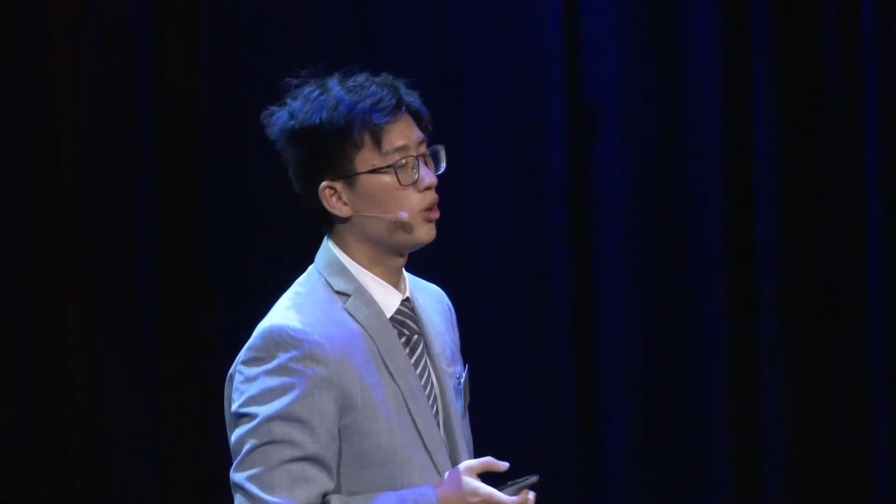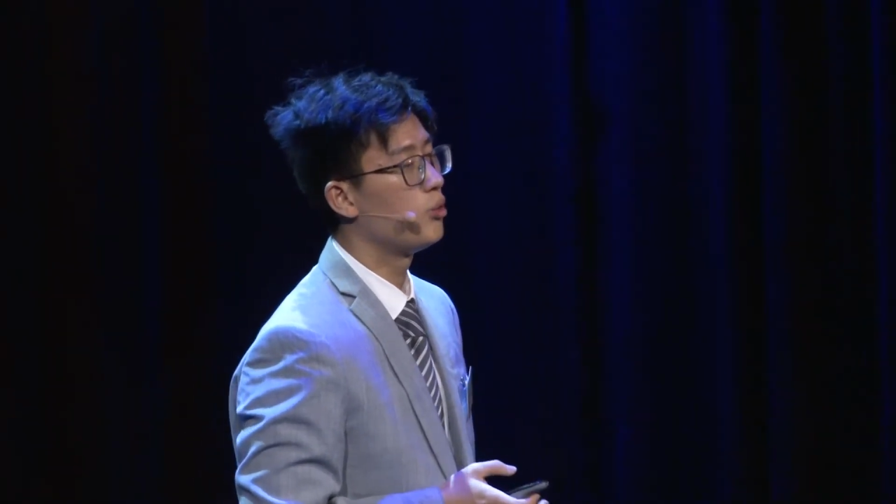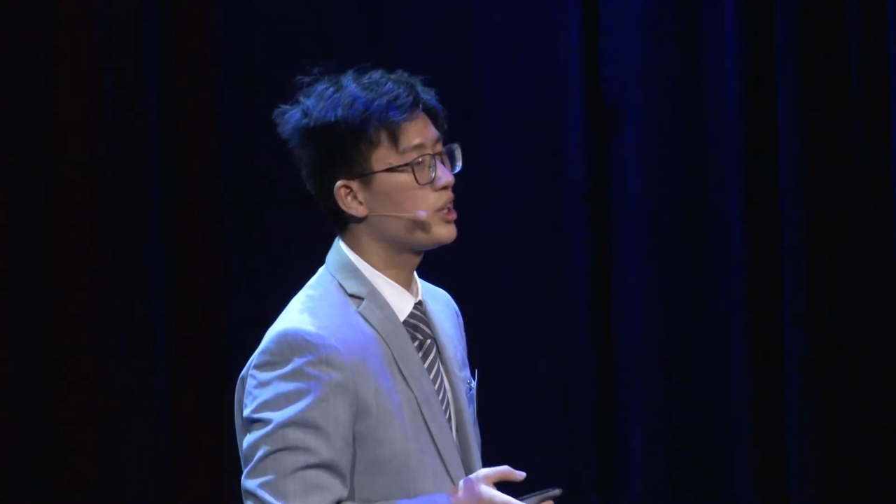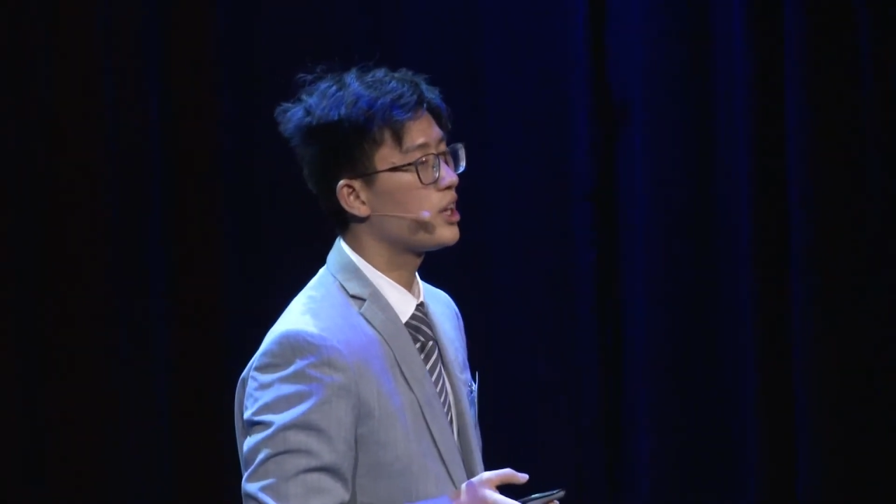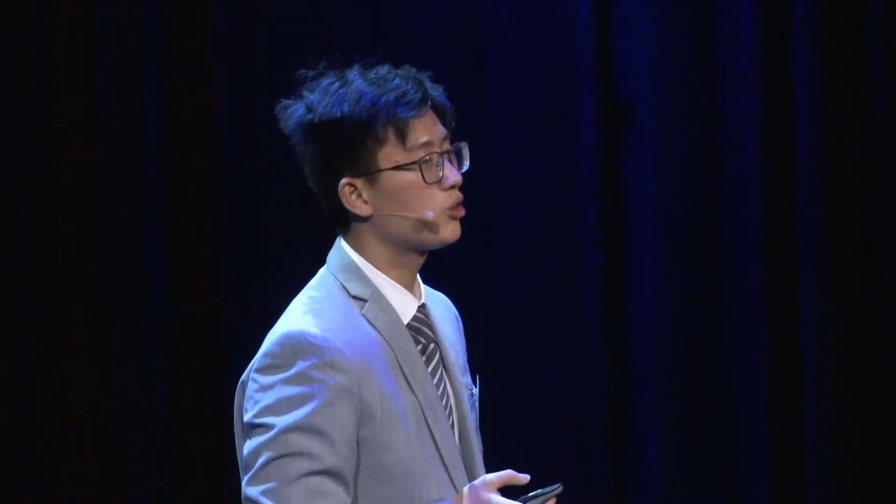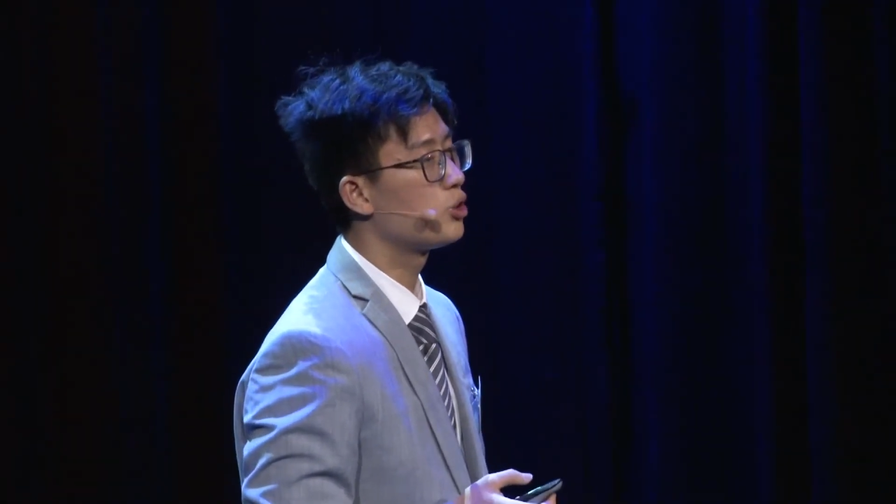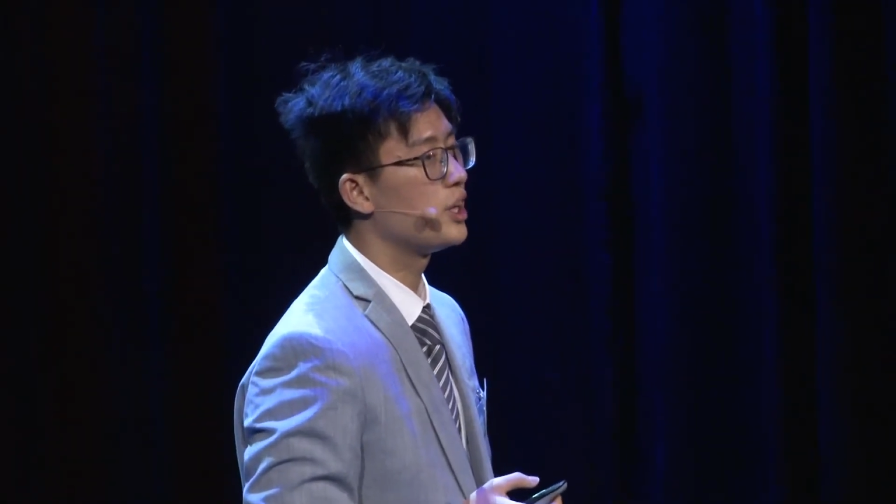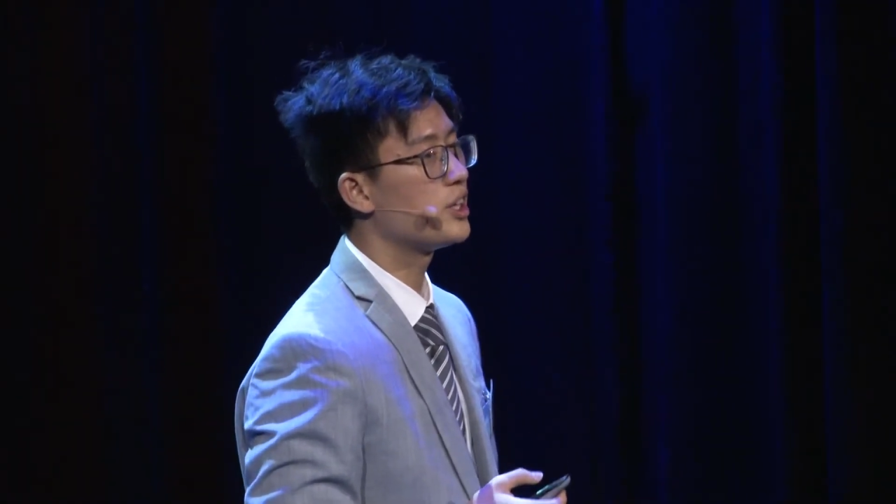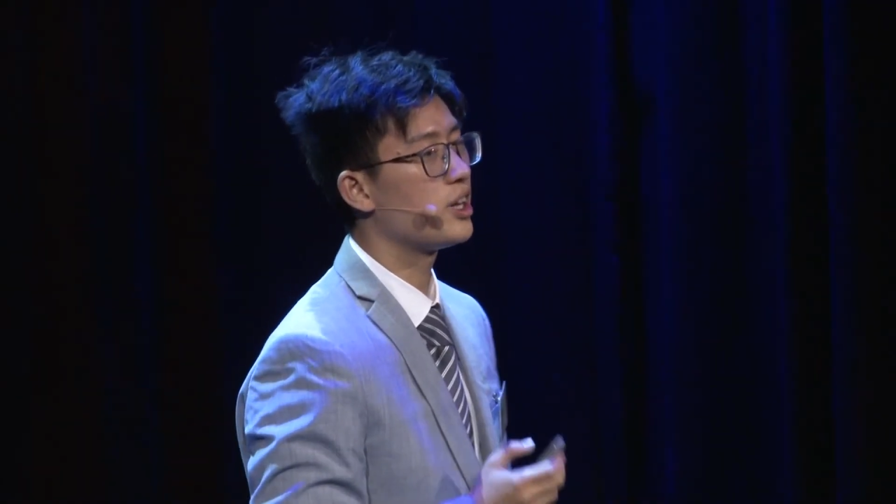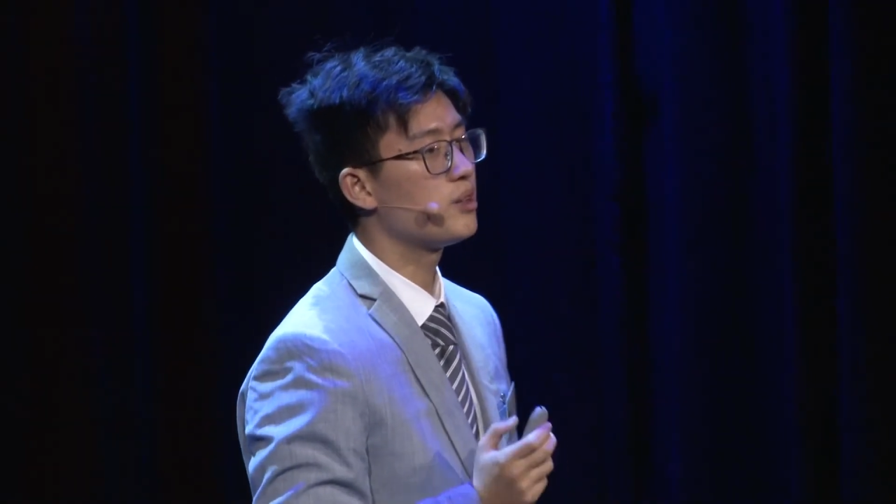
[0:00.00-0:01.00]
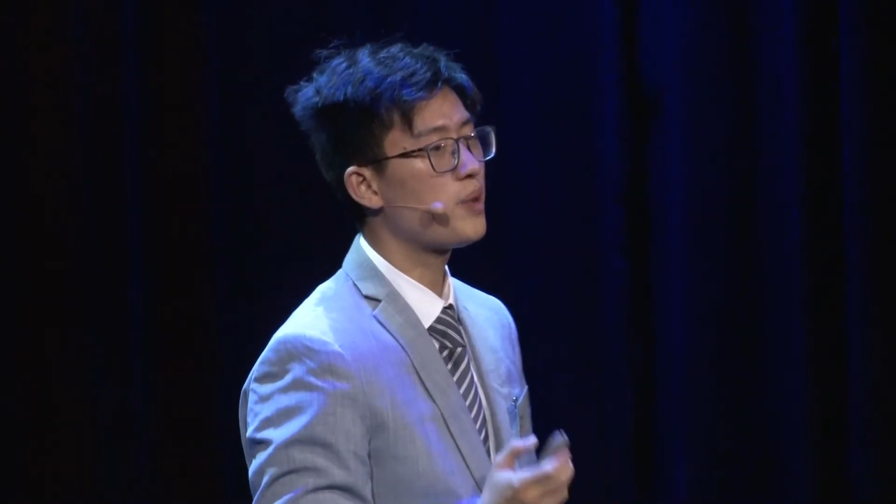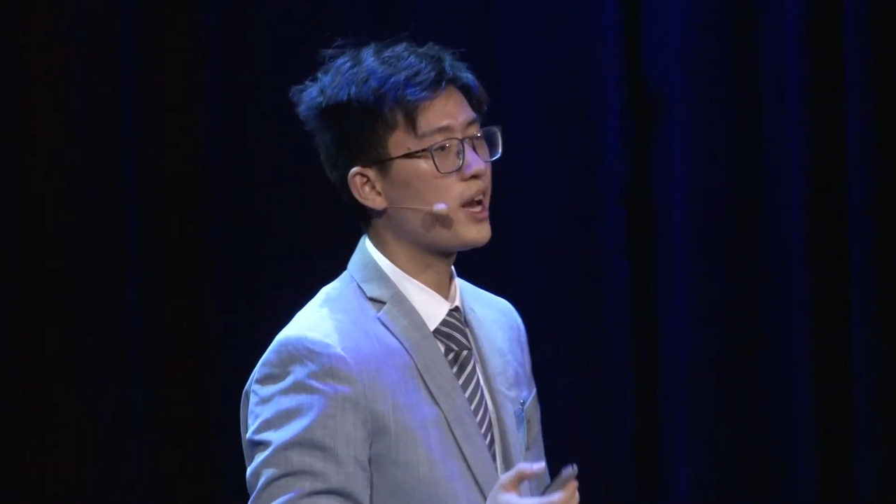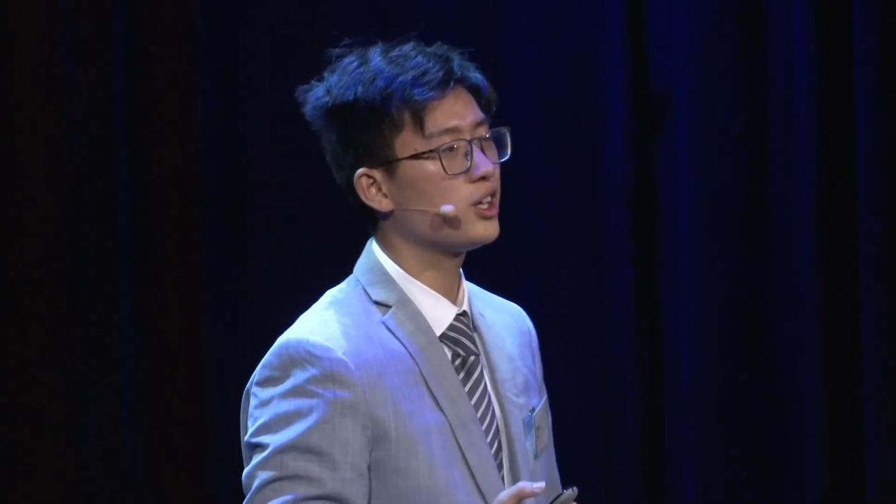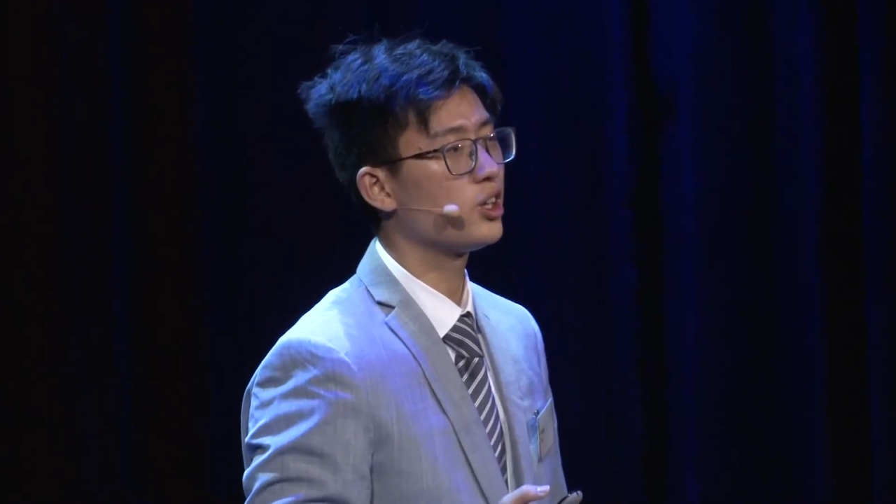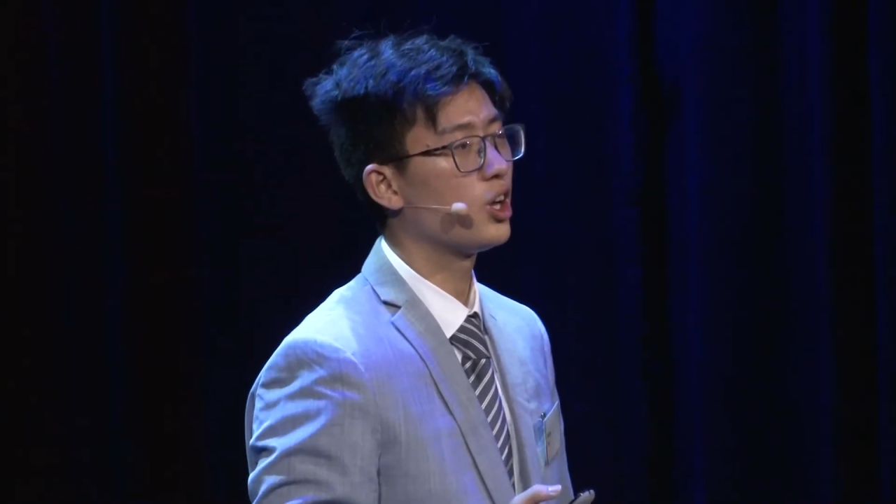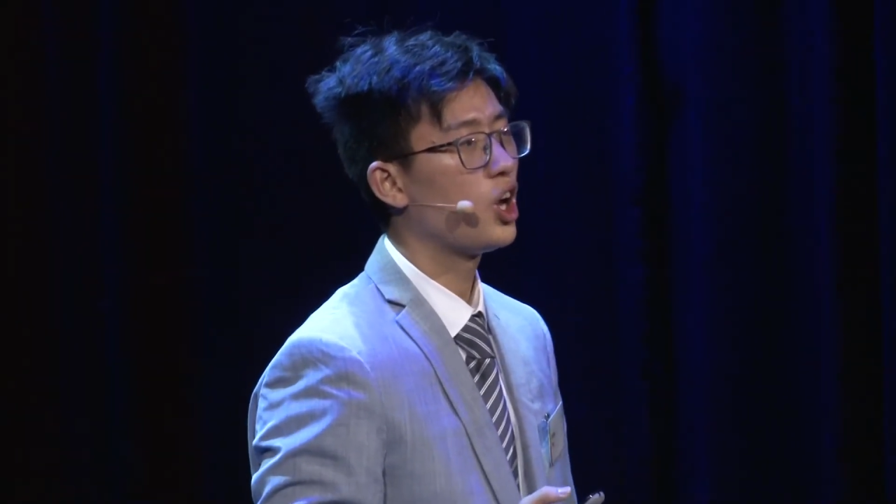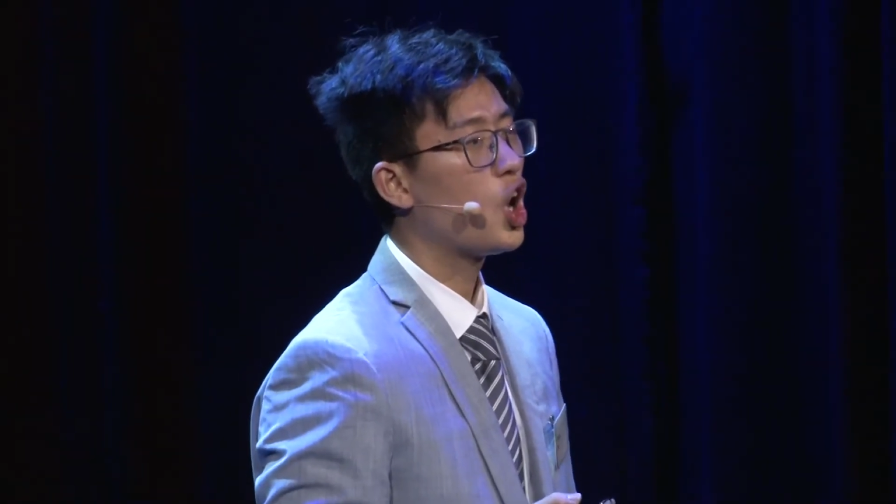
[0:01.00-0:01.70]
we can create an embedding